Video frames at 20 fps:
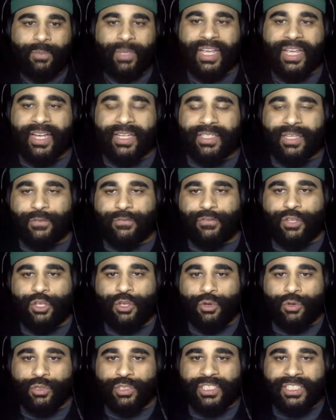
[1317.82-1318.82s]
Because if
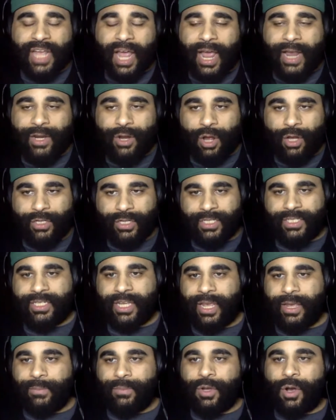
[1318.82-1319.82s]
you sign on to
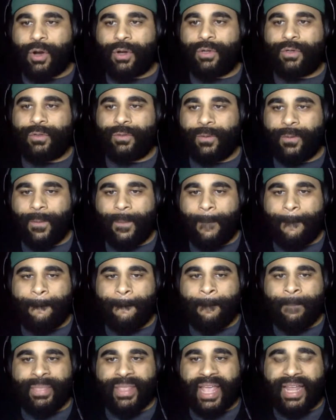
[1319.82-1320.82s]
Sam Darnold
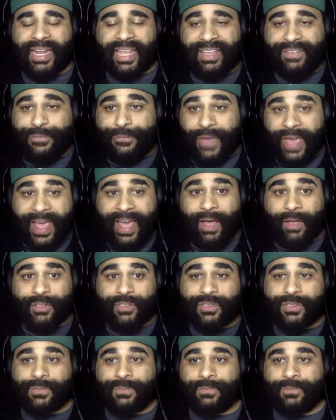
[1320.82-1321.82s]
and he
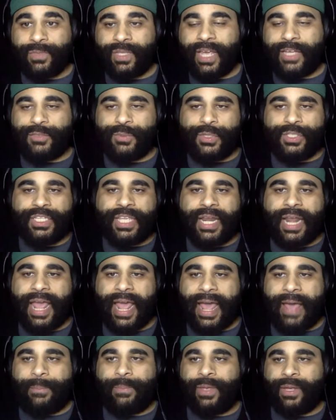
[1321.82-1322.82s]
fails, guess what's going
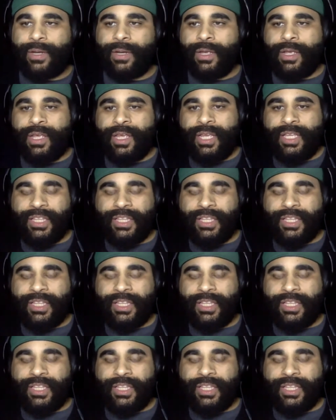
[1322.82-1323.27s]
to happen?